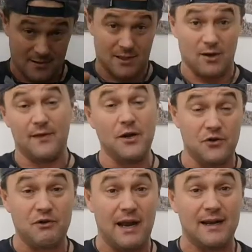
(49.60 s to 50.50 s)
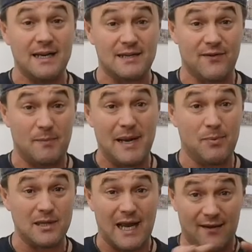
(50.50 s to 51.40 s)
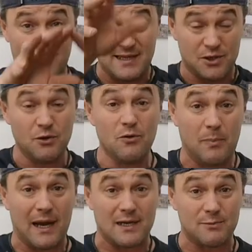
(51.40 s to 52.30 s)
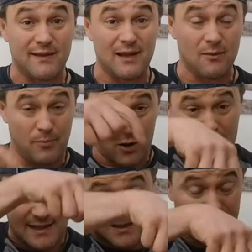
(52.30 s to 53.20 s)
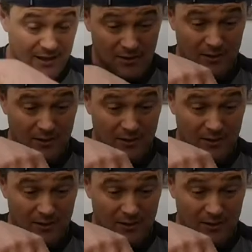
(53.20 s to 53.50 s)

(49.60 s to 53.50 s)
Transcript: So the new trend is for people to have these tool bags with little pockets and